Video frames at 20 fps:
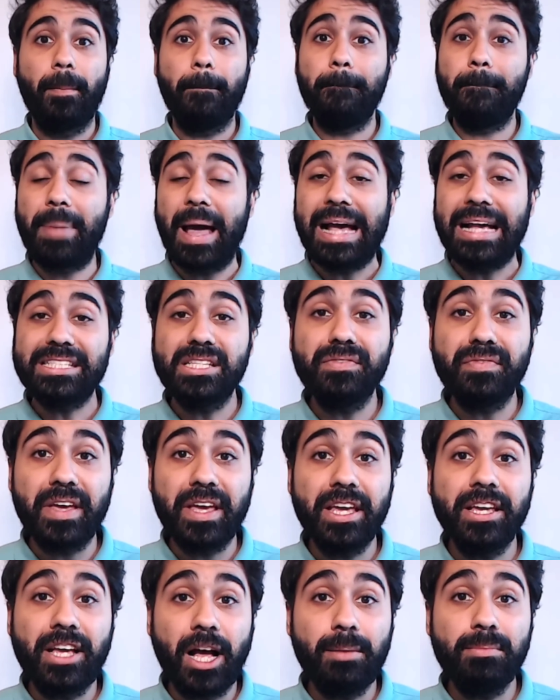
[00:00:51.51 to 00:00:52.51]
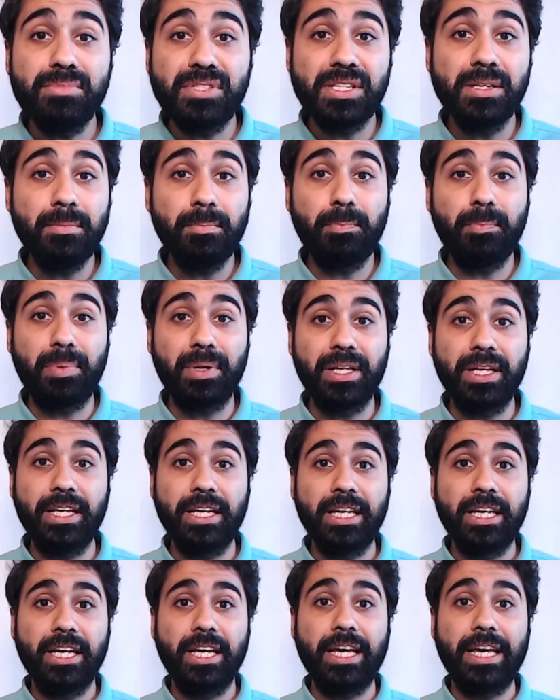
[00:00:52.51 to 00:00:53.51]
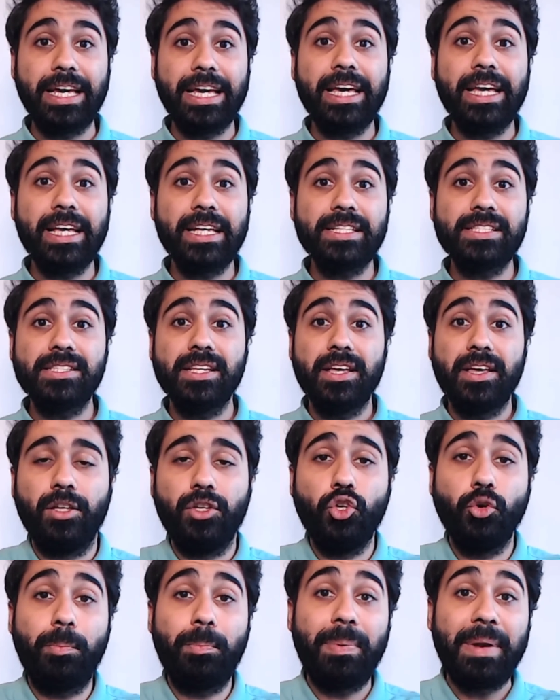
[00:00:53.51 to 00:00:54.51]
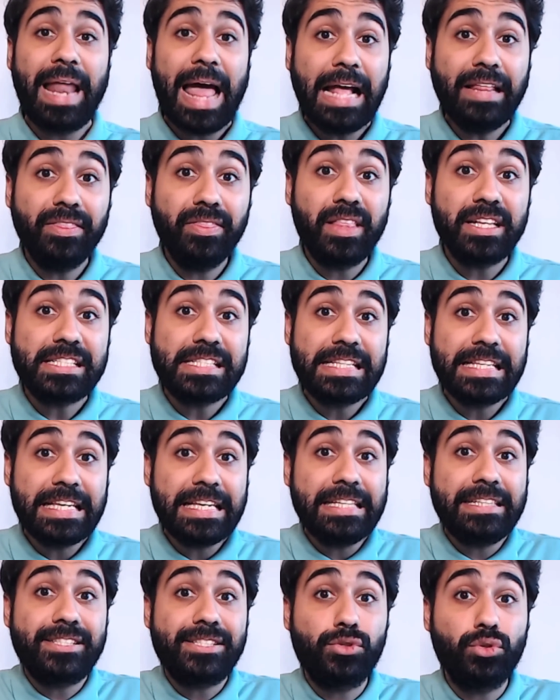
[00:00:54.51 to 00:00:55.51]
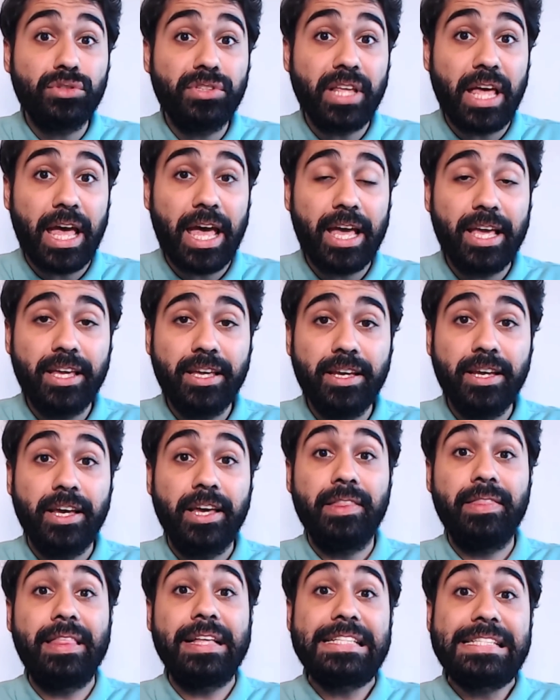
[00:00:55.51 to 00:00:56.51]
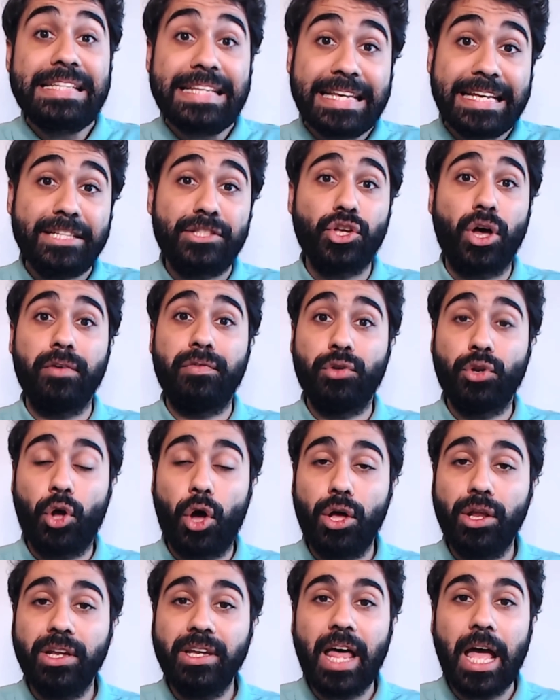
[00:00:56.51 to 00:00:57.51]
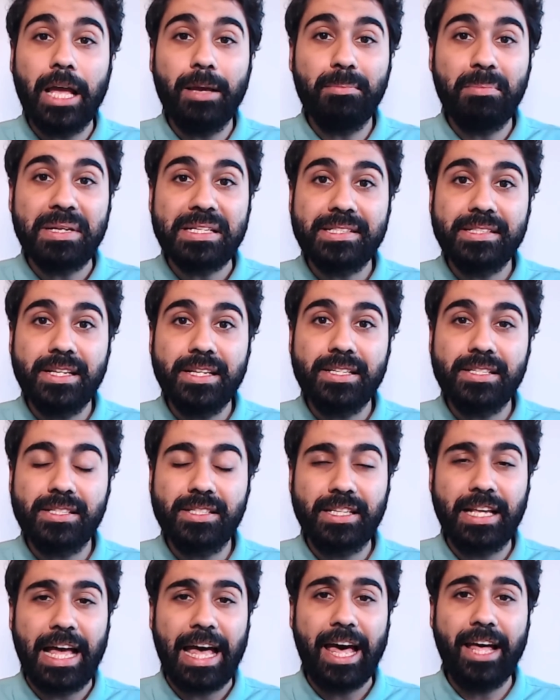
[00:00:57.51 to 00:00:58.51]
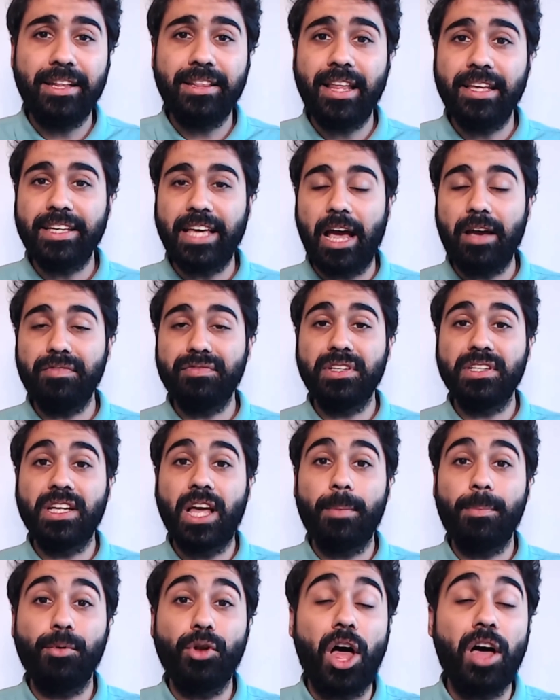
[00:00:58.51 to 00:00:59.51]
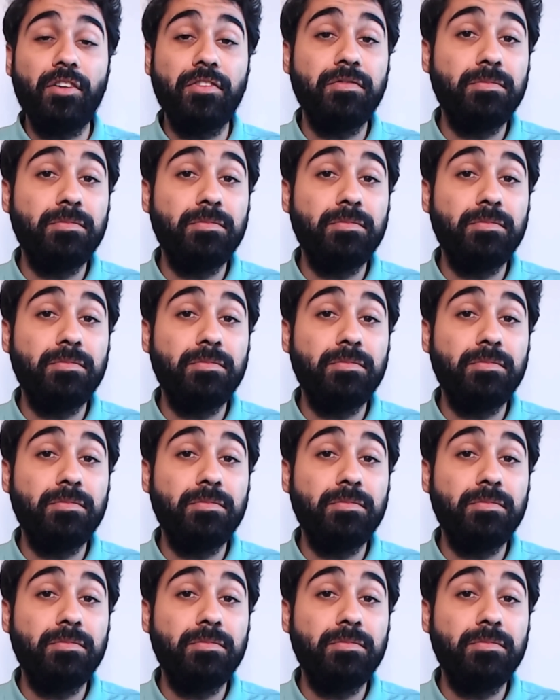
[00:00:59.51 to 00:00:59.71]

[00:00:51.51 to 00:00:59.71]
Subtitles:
Passive income simply is you plant the seeds today, the seeds of your online business, and like after a couple of